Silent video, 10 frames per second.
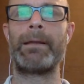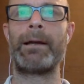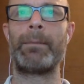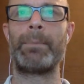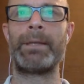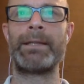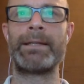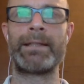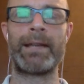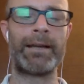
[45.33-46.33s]
up a
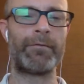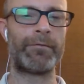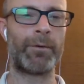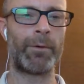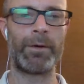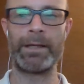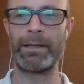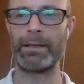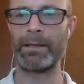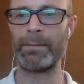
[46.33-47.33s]
design for
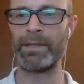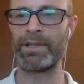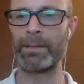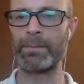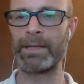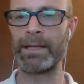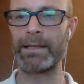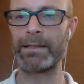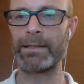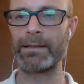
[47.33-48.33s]
image
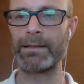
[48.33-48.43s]
update